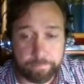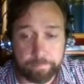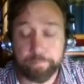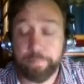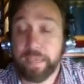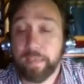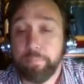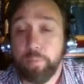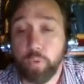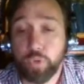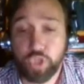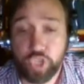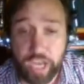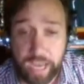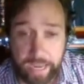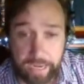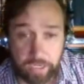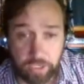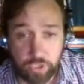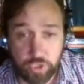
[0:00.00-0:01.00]
people
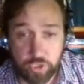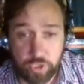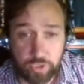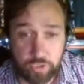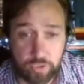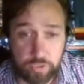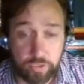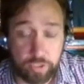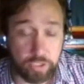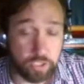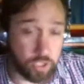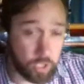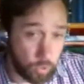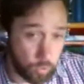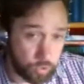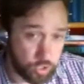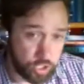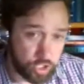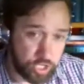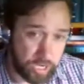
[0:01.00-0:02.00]
change. The
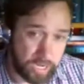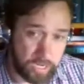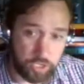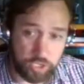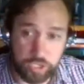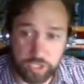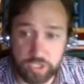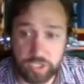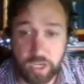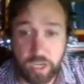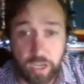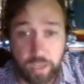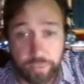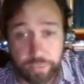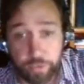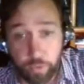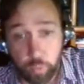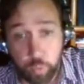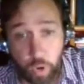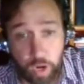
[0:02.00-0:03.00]
soldier changes,
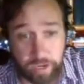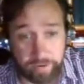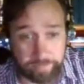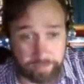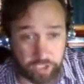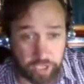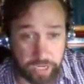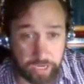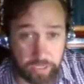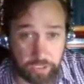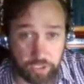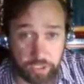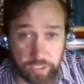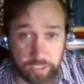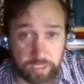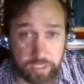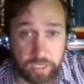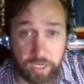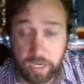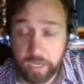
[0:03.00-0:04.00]
the wife
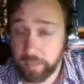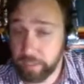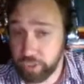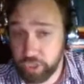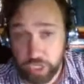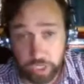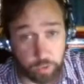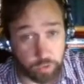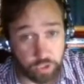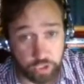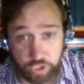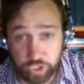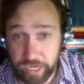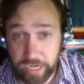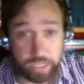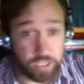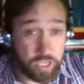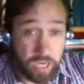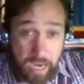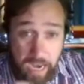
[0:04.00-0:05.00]
changes, the children
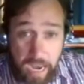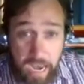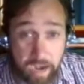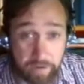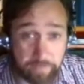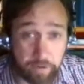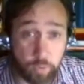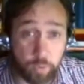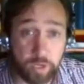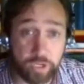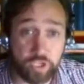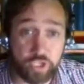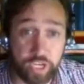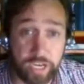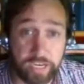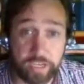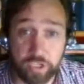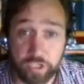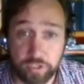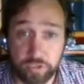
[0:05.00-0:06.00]
change, everyone
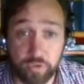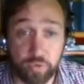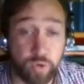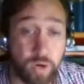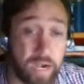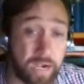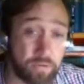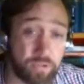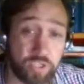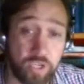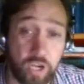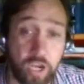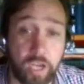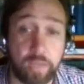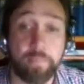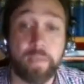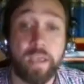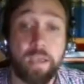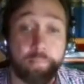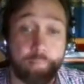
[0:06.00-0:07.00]
changes. Throughout
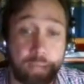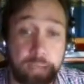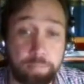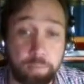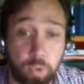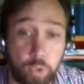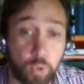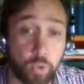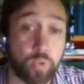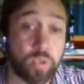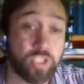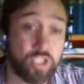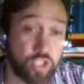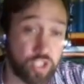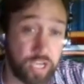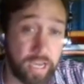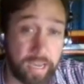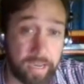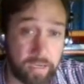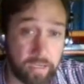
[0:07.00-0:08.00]
time, people always
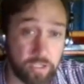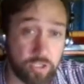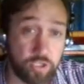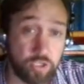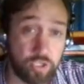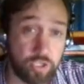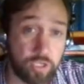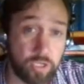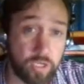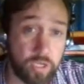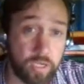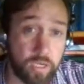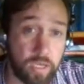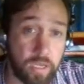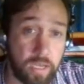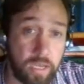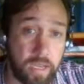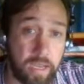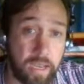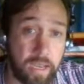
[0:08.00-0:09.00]
change.
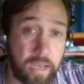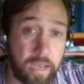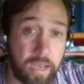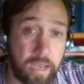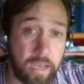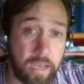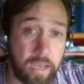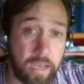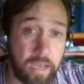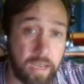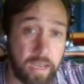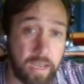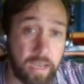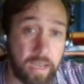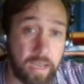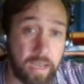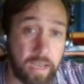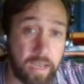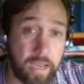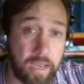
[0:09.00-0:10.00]
Now,
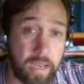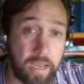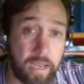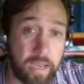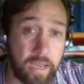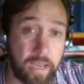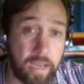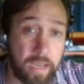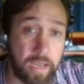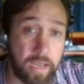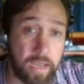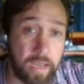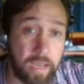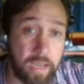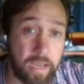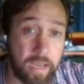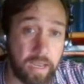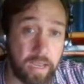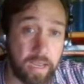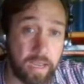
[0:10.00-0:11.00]
it's that time
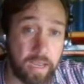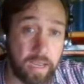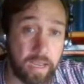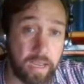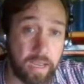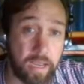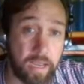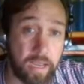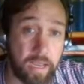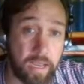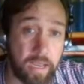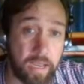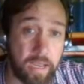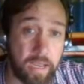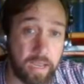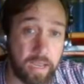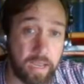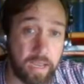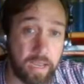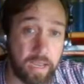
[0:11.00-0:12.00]
apart that you're going to grow
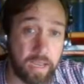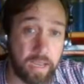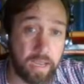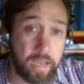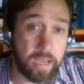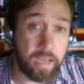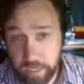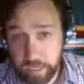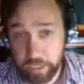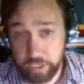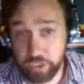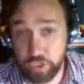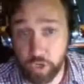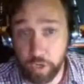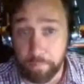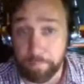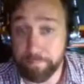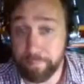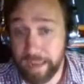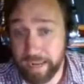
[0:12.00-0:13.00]
apart. It's
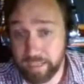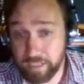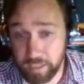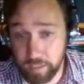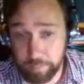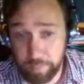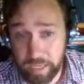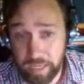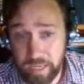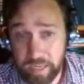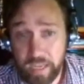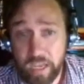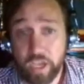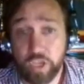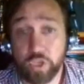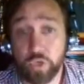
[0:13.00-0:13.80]
not meant to be.